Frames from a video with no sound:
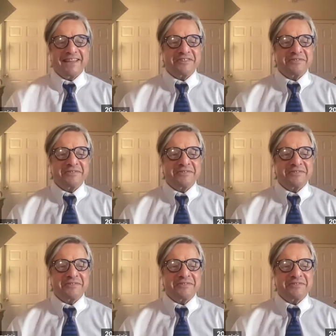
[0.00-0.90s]
that's where
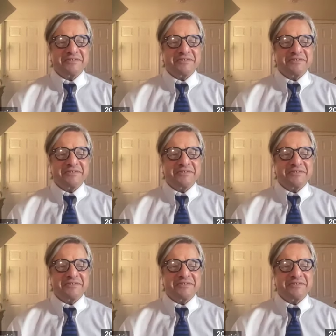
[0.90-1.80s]
the keys are.
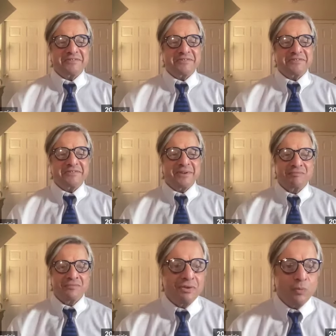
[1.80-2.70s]
It
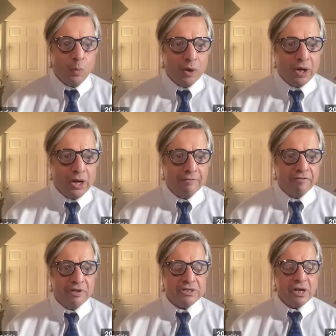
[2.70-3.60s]
doesn't work
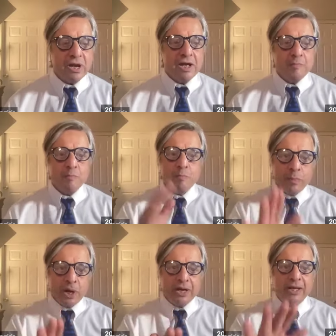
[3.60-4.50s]
every time,
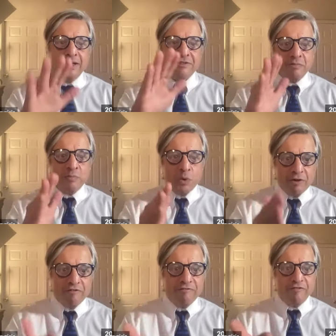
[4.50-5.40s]
but it's a
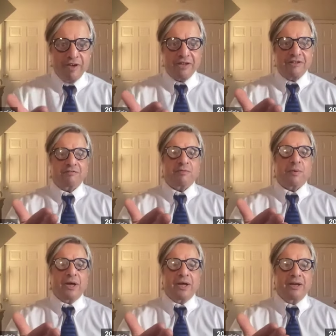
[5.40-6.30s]
more effective
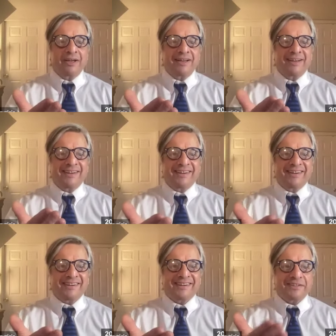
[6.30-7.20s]
way
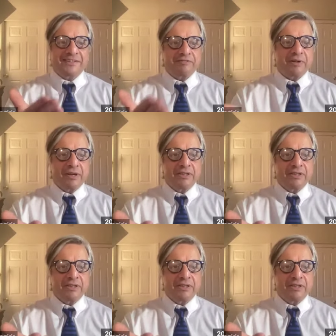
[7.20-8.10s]
to
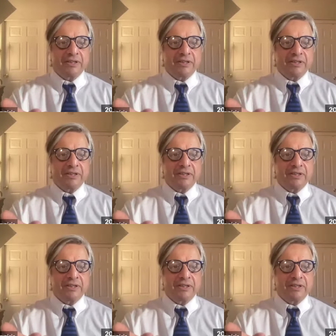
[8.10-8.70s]
find the keys.